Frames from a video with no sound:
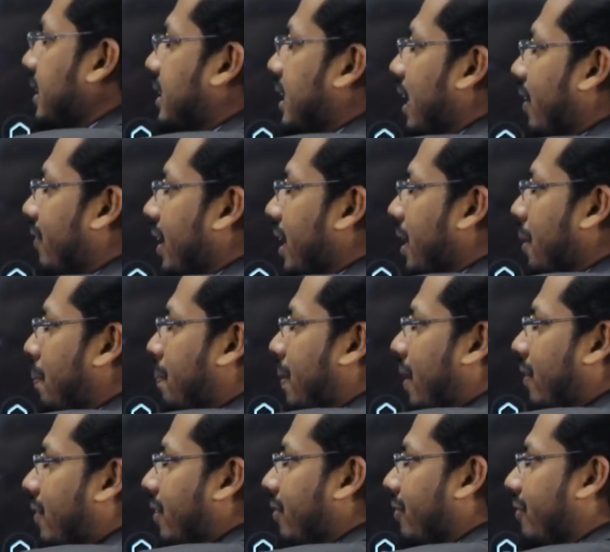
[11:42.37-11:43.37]
7
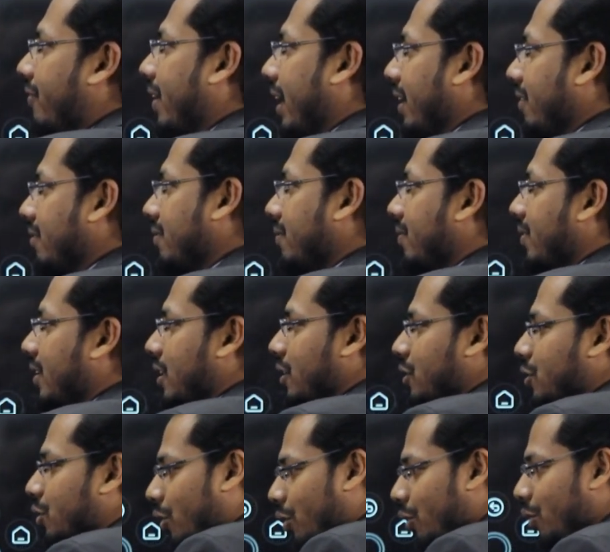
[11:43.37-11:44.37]
power 5.
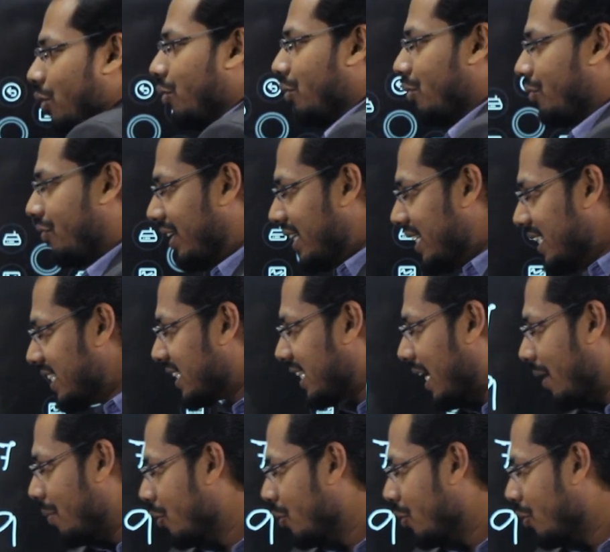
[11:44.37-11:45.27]
So first I